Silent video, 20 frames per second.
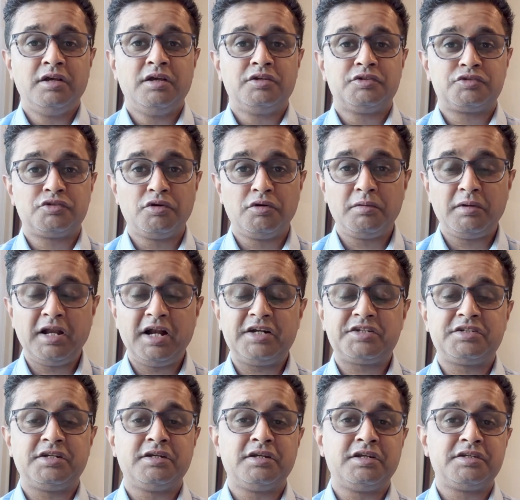So
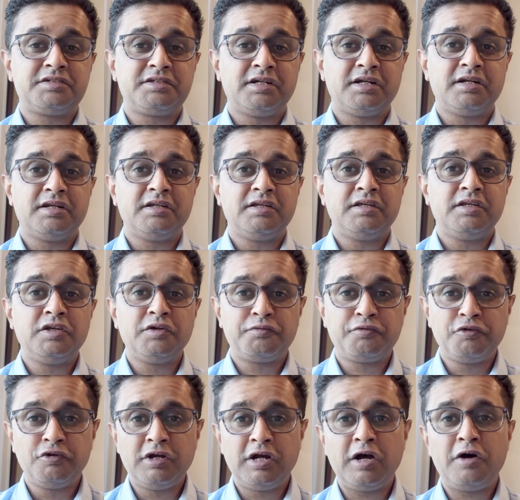let's understand,
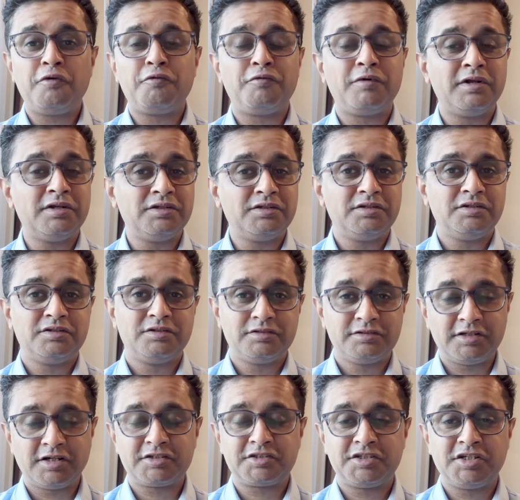if you have one
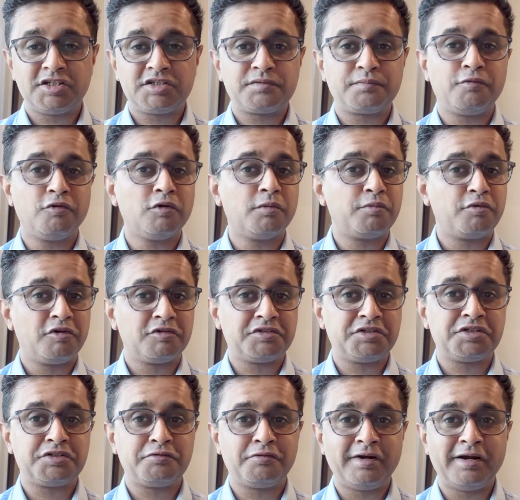successful
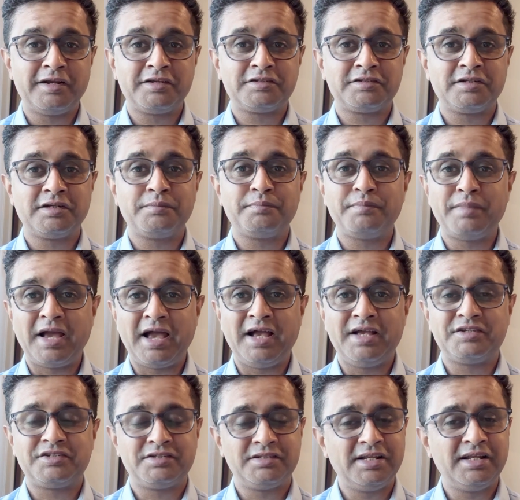process validation
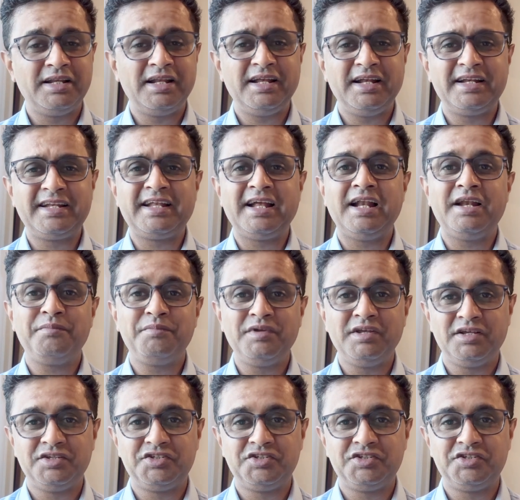batch, then it can be a